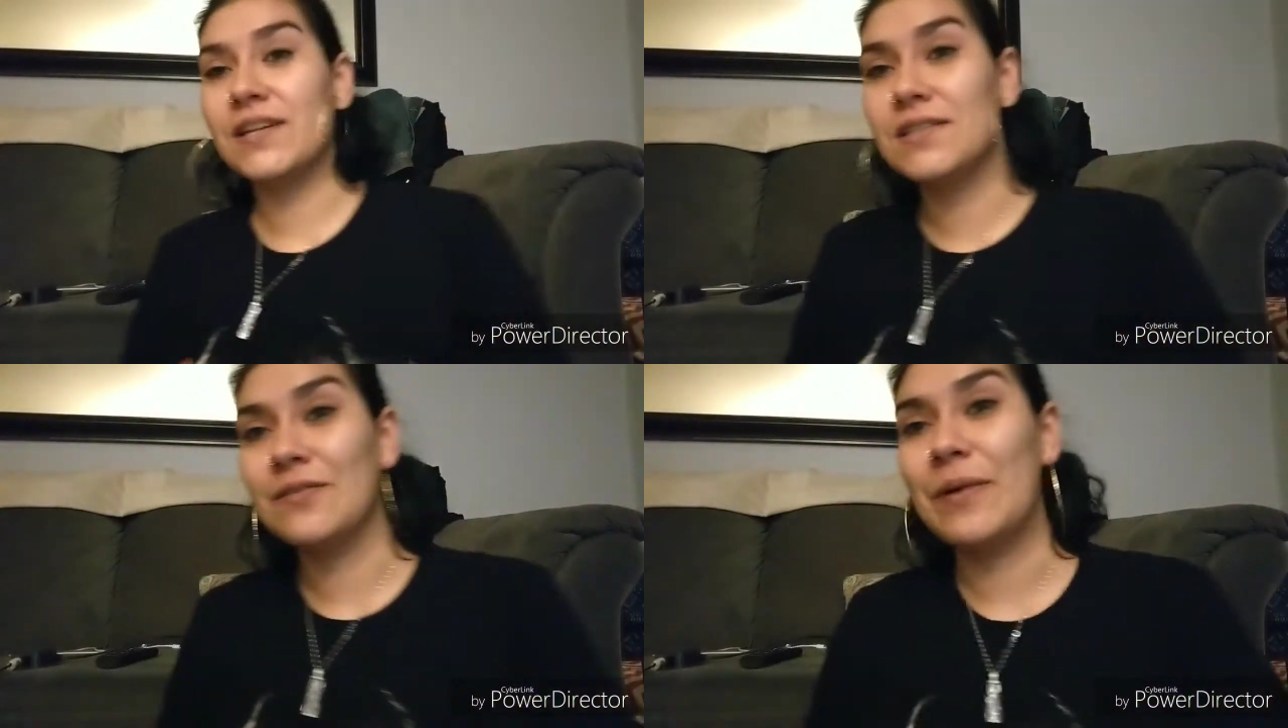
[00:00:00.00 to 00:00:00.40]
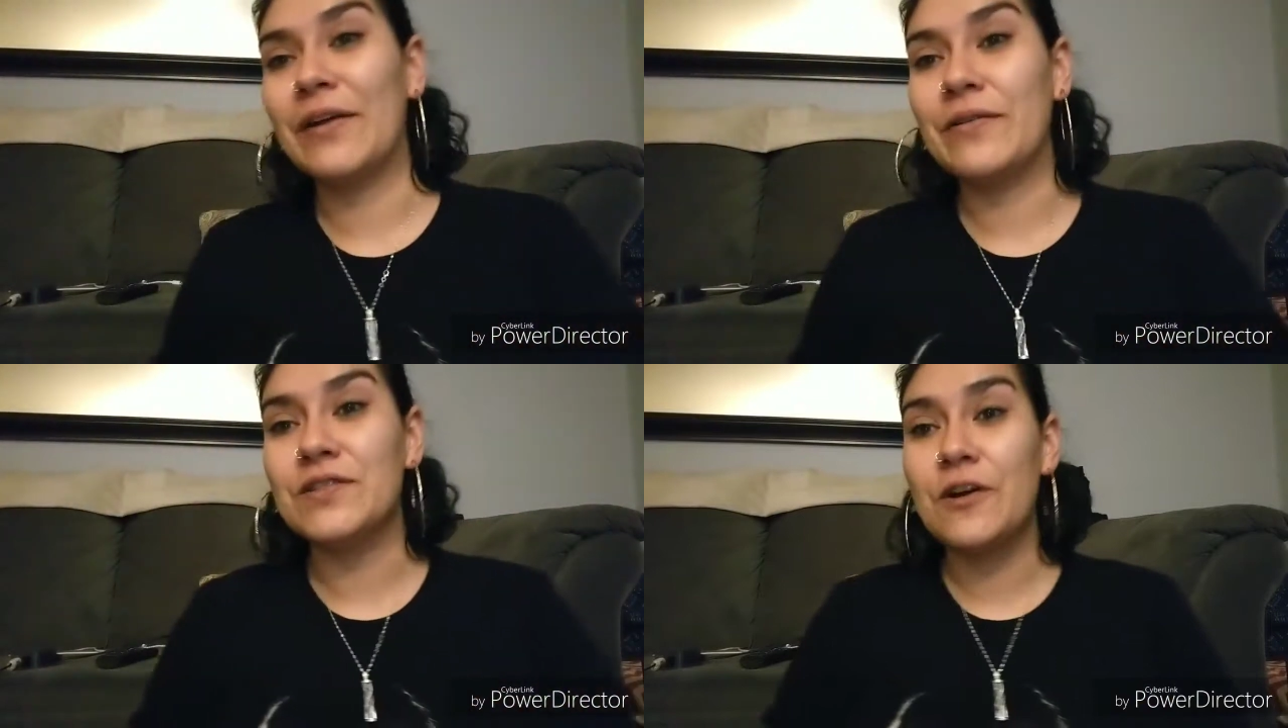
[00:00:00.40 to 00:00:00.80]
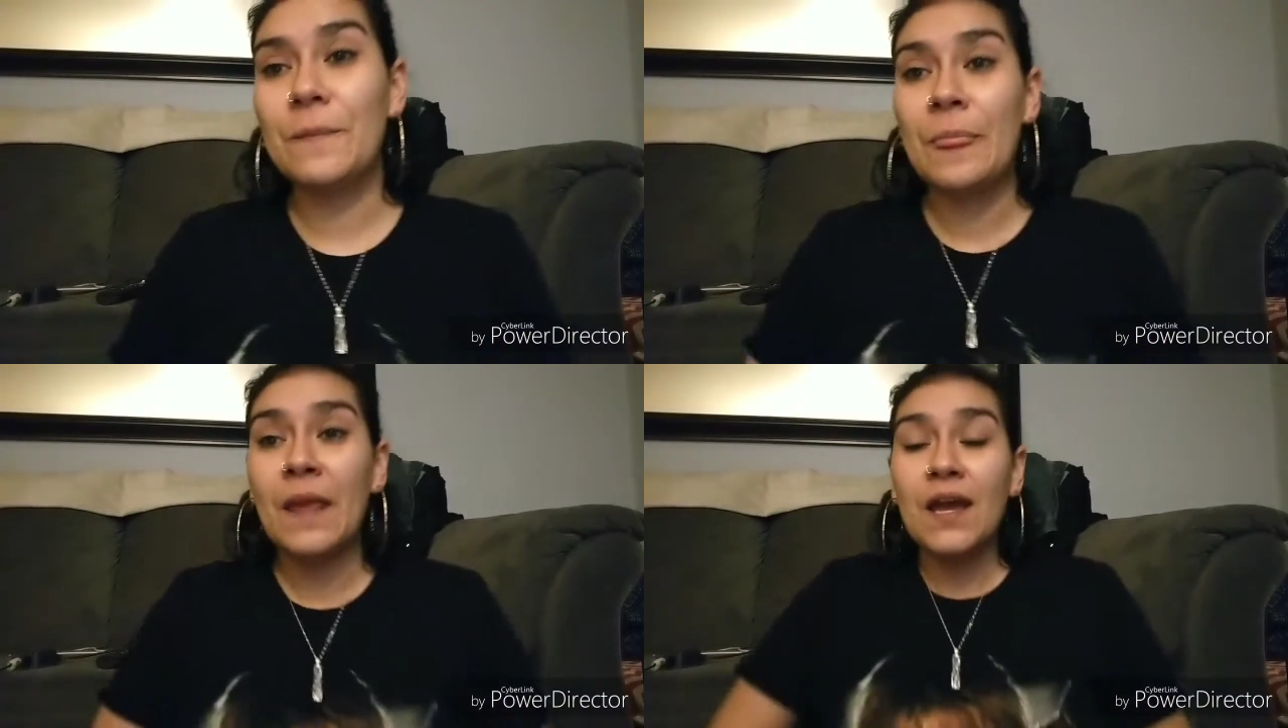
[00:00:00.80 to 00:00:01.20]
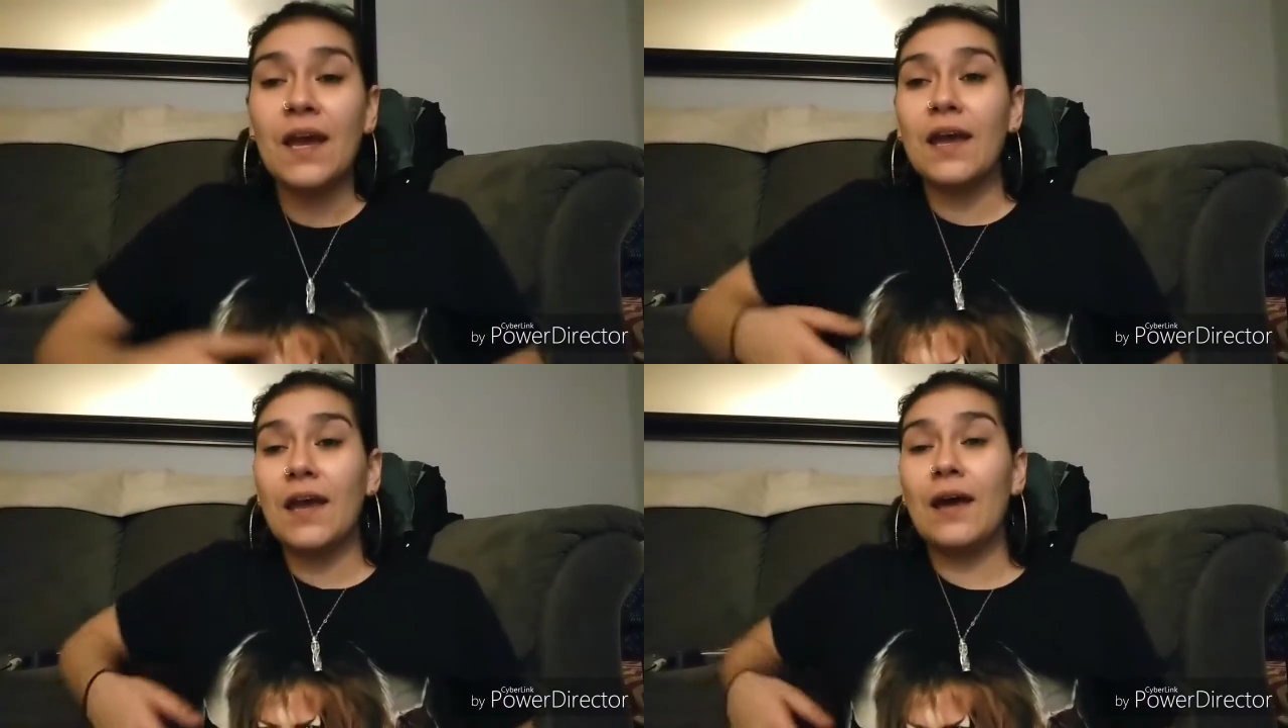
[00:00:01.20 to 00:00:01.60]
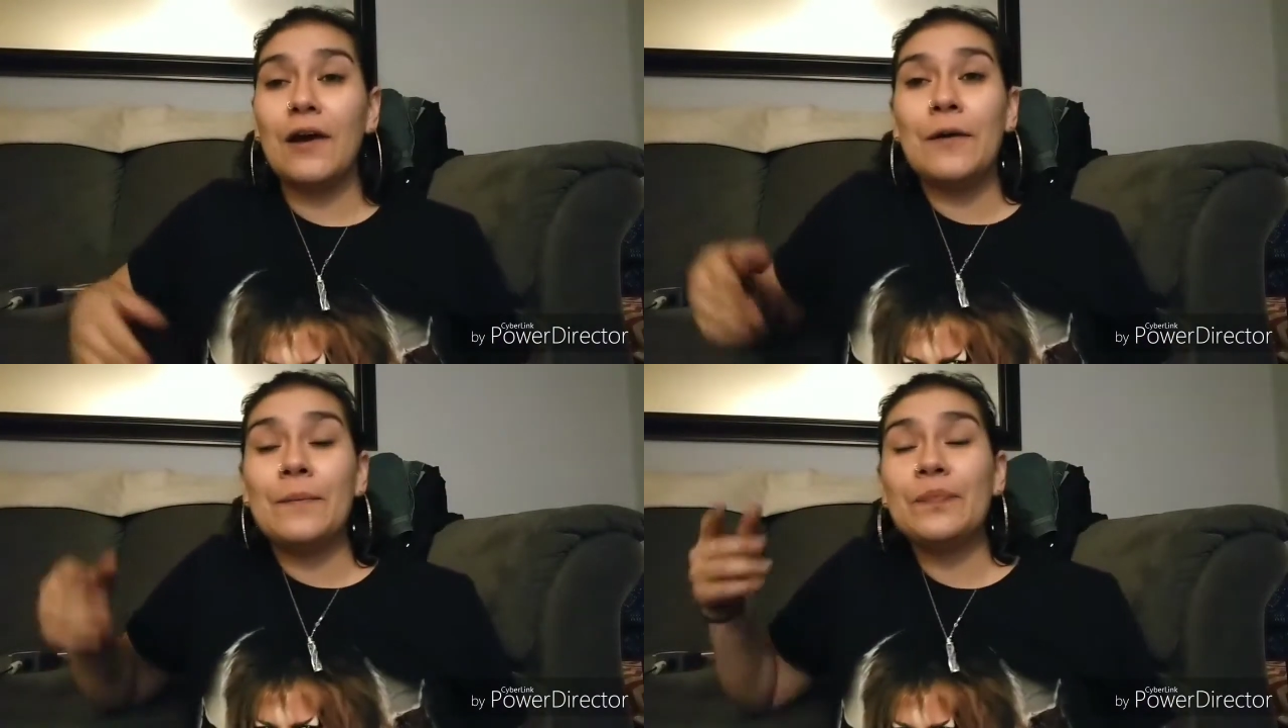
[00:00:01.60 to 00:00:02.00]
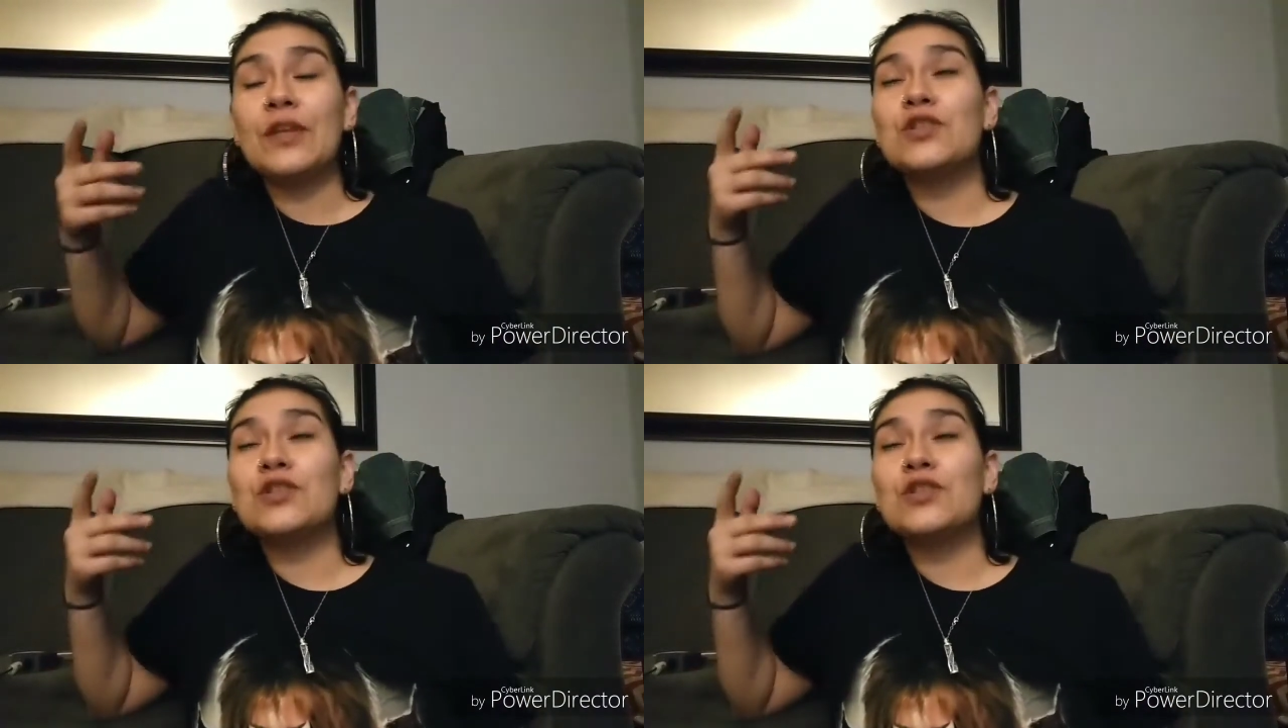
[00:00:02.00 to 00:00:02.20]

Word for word: jackets in the background, sorry. Um,